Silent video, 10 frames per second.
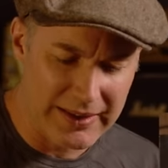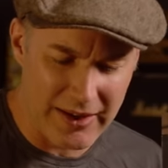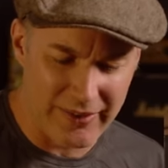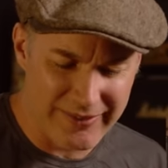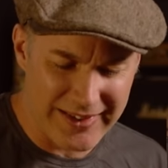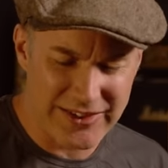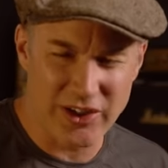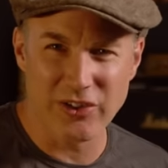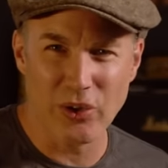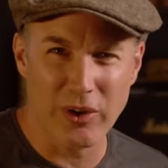Now,
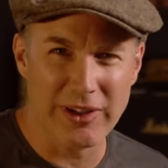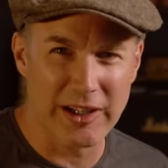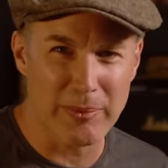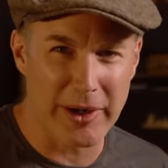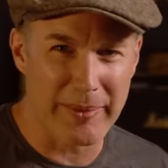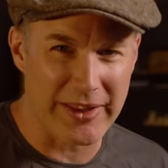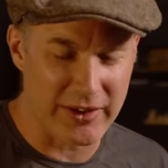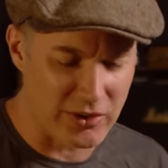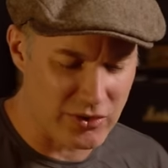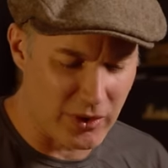actually, I'll talk a little bit about the
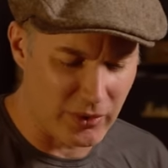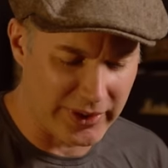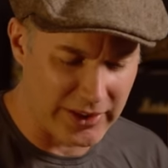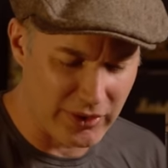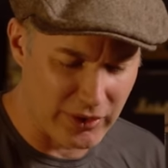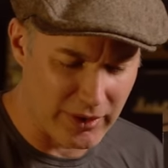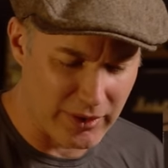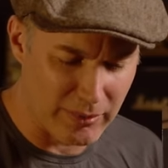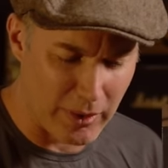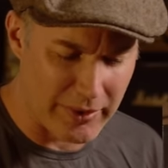controls here
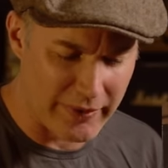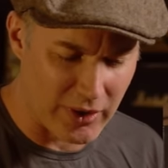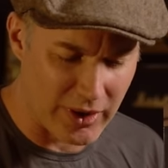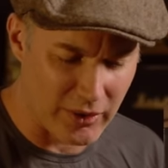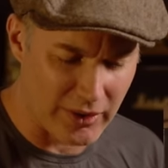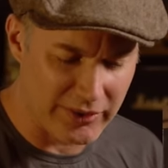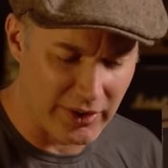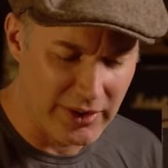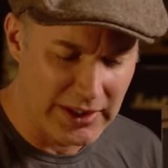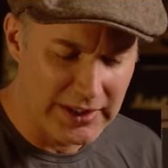too, what we've got going on.
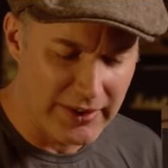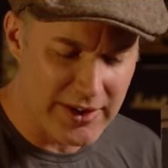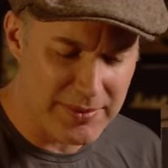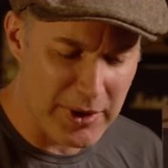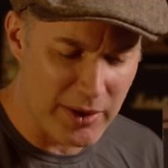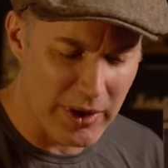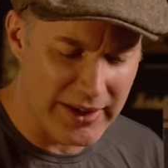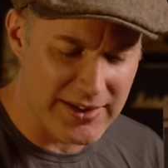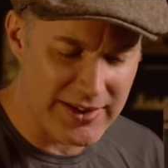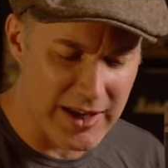So this big one
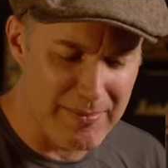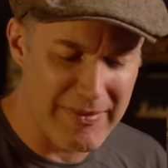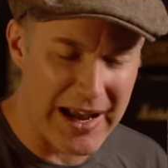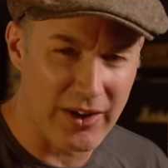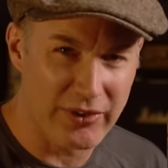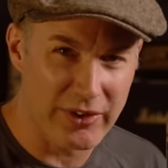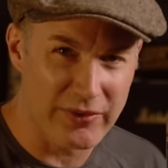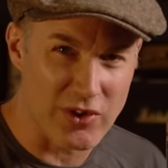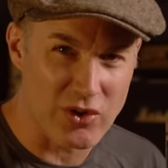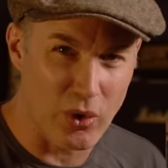is the amount
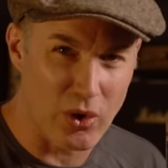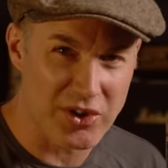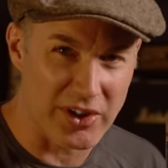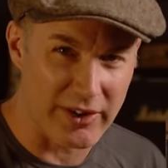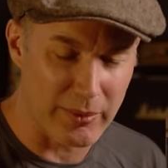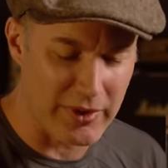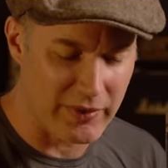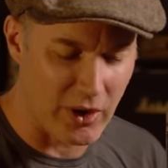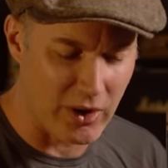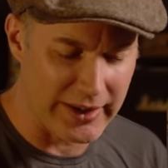of distortion that we've
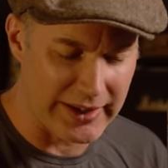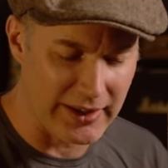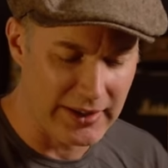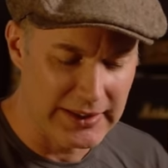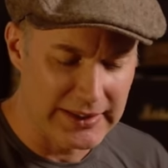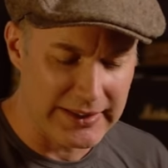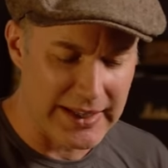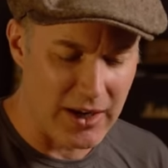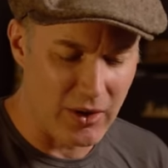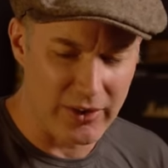got here.
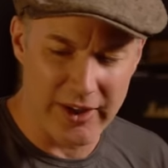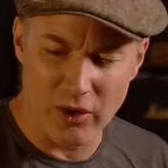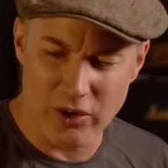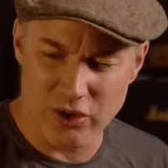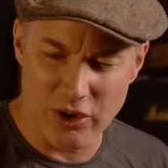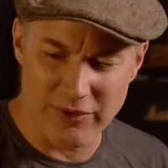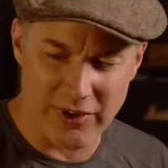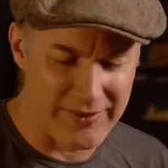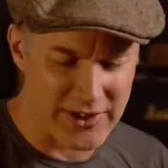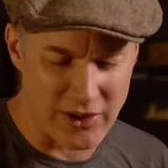Now, on the older Tube
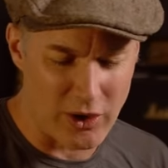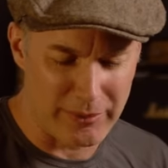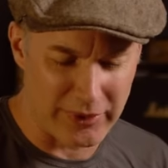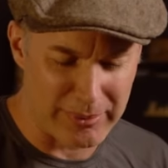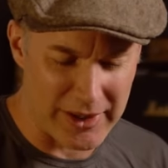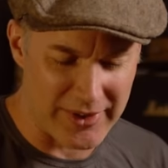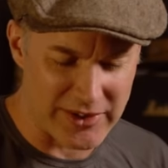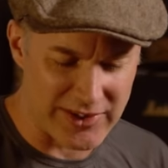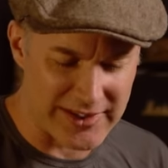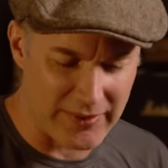Screamers, the knobs are pretty
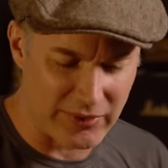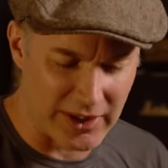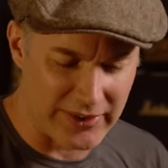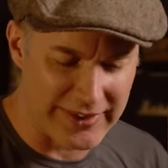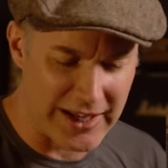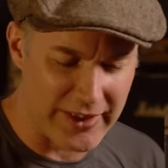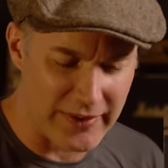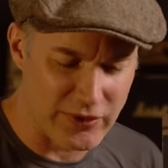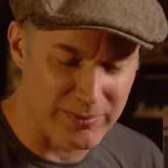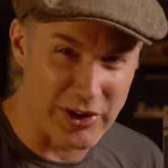much the same size. Now
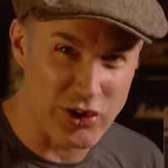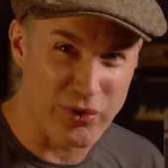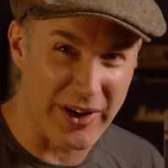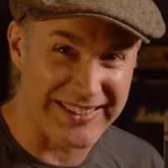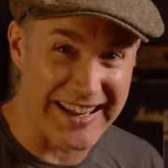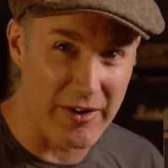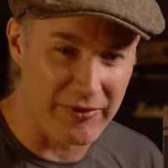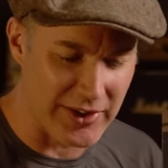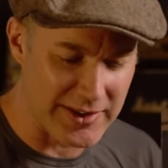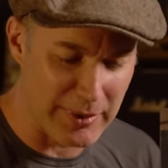they've been shrunk down
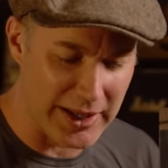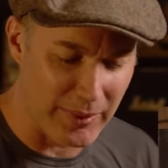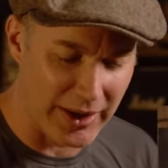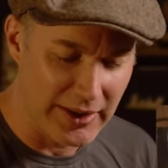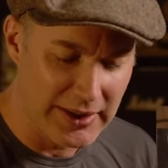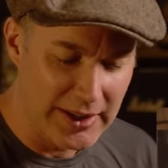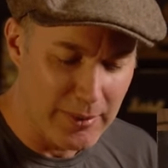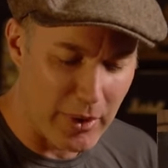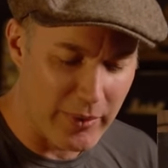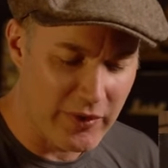for this mini one.
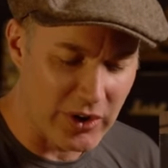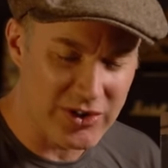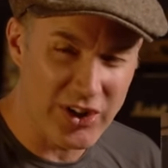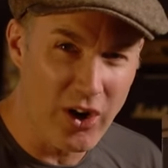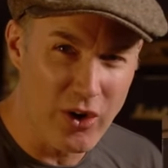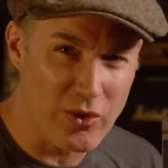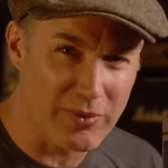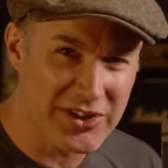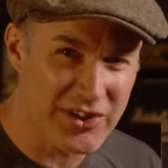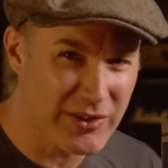But we've got tone,
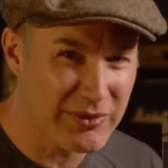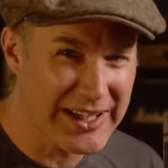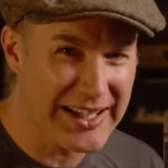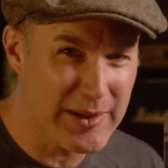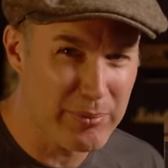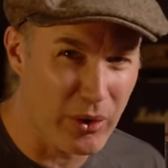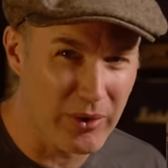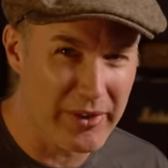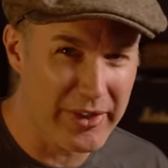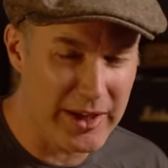which is a really
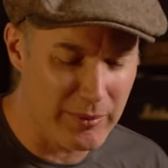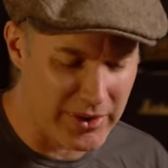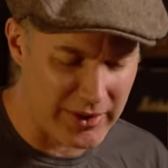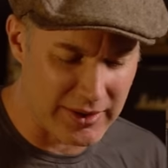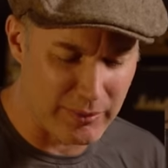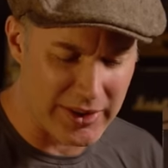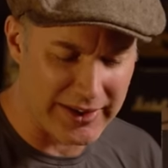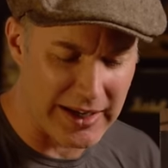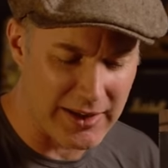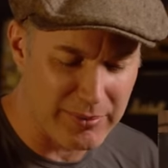important thing with a
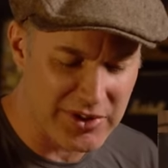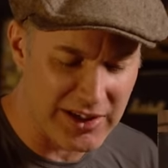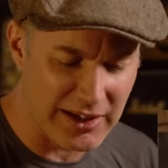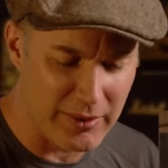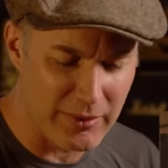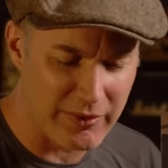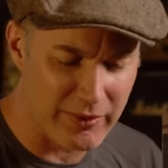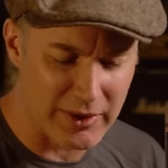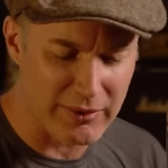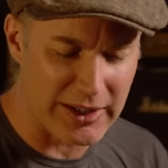gain, particularly if
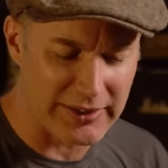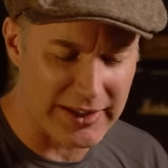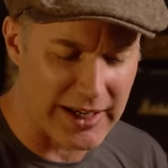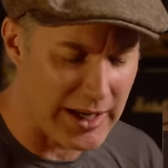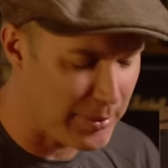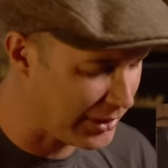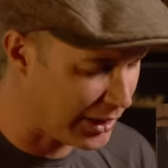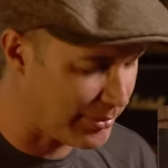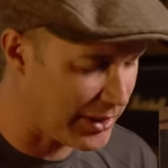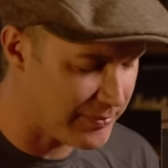we crank the gain up a
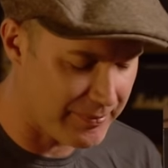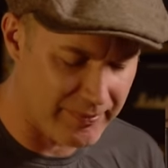little bit.